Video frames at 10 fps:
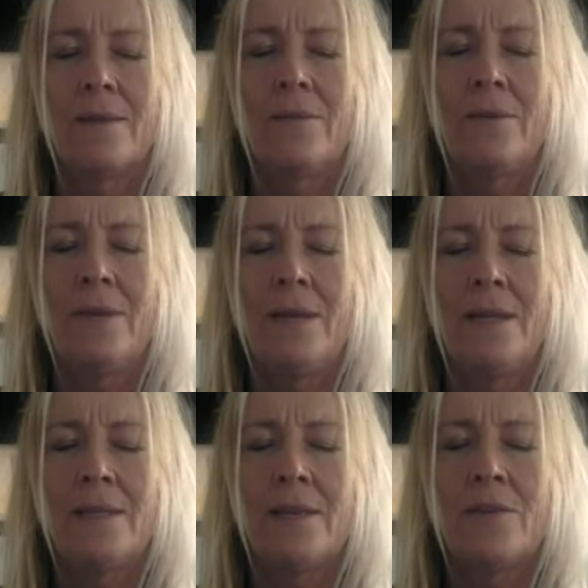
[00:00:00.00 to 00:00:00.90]
Really
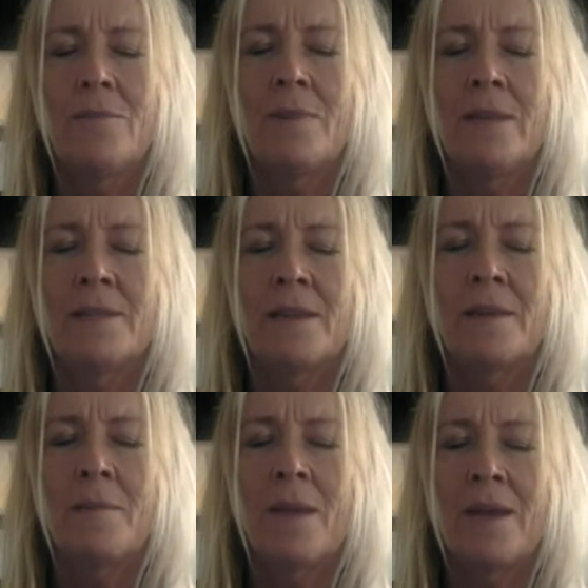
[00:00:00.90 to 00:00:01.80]
take your mind's eye
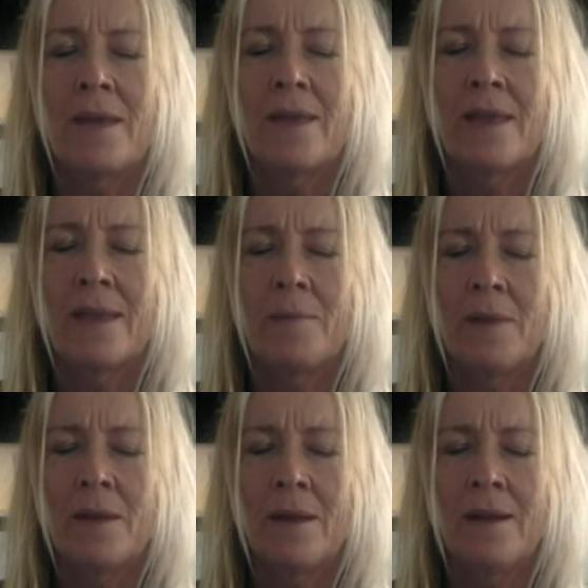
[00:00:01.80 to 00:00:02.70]
back again
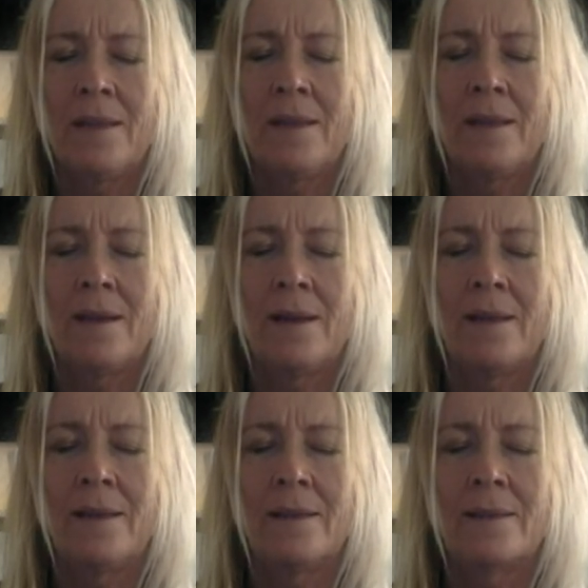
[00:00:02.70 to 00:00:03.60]
behind the
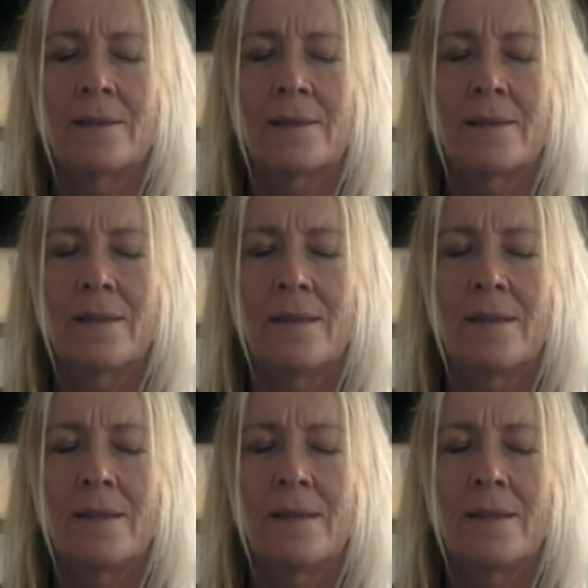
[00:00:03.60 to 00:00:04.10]
eyelids.